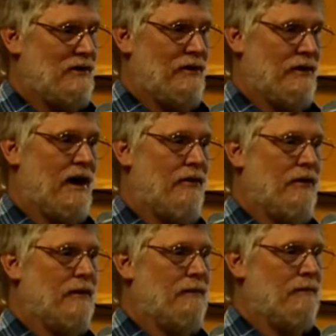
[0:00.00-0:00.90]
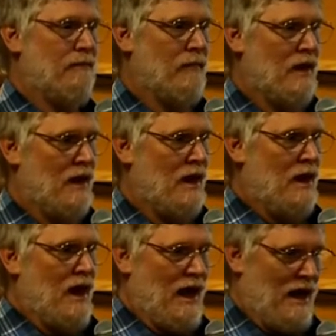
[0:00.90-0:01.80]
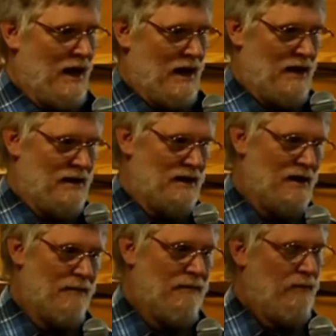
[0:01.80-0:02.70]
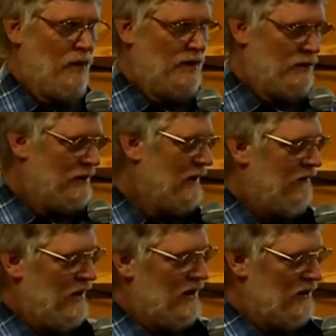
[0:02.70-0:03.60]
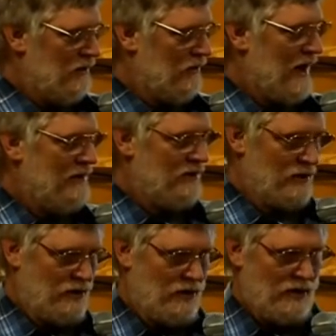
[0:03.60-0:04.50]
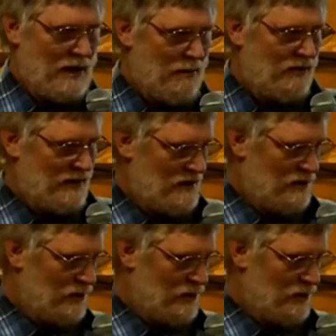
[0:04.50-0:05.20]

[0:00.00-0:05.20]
to the ground. And um, what, what they figured is there was lots of little epicenters